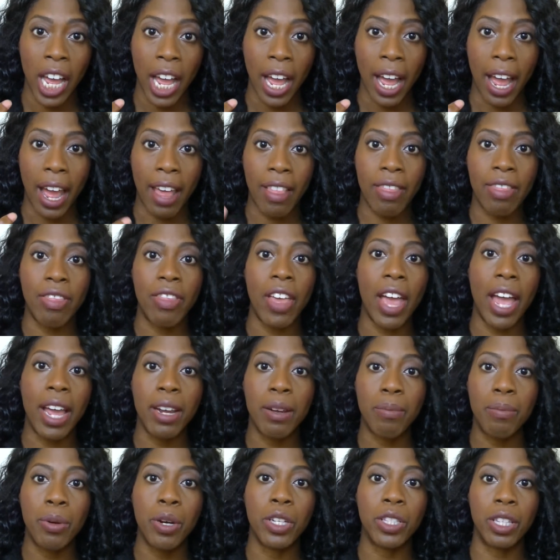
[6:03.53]
and then
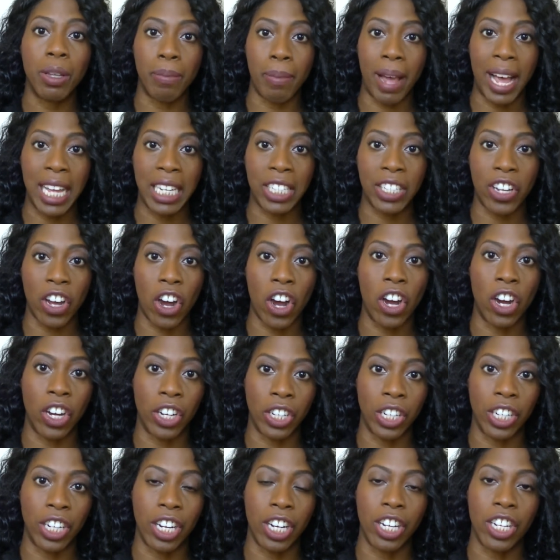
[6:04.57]
put the mask on
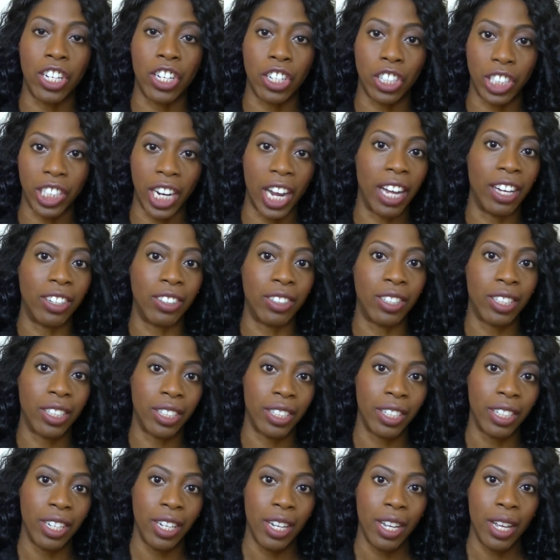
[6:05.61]
your child.
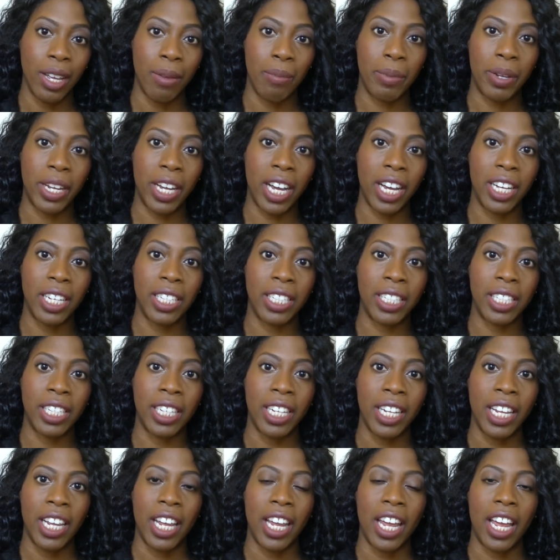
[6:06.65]
Because
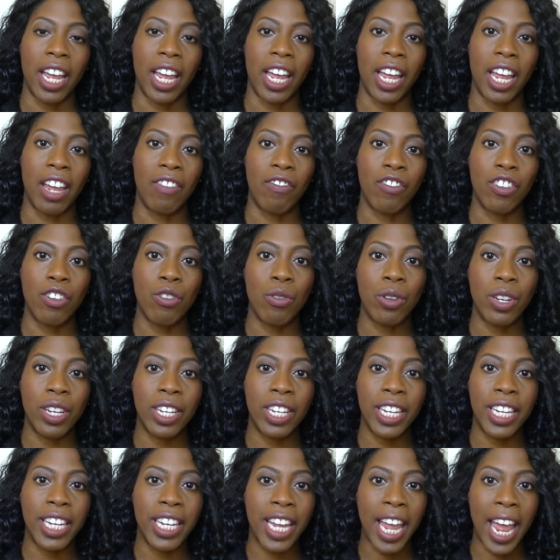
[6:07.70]
if you
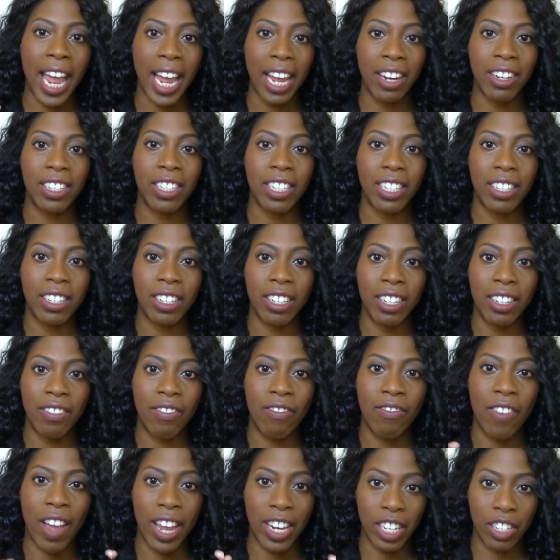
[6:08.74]
can't
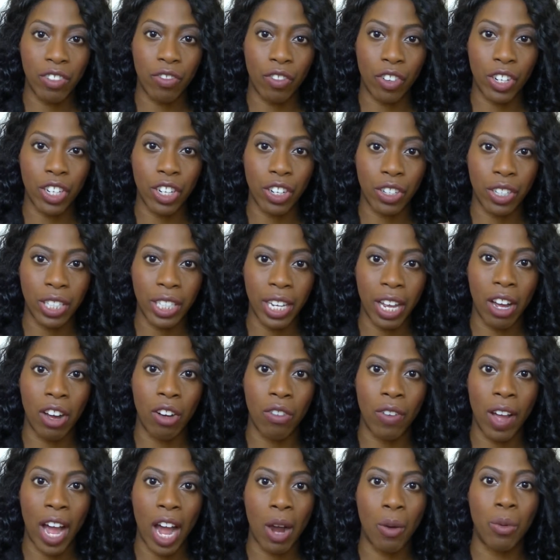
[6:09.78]
fend for
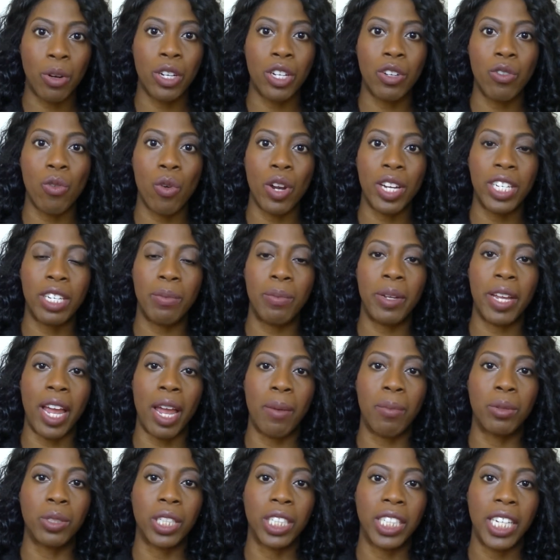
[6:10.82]
yourself, how are you going to be
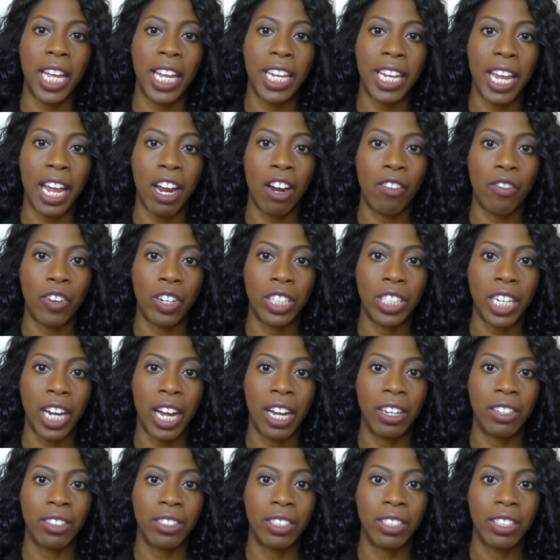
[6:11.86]
able to take care of your
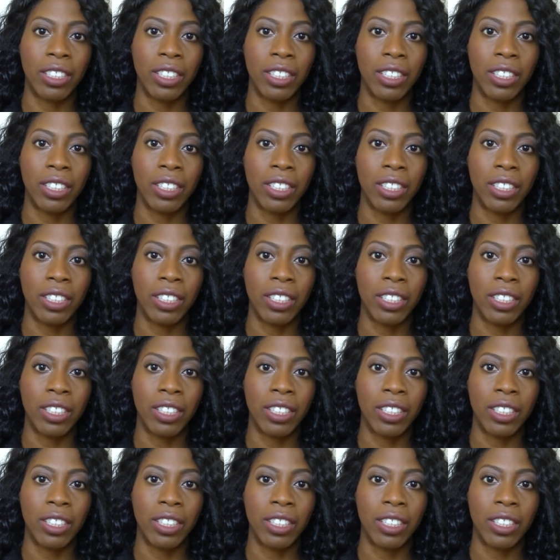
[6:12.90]
child?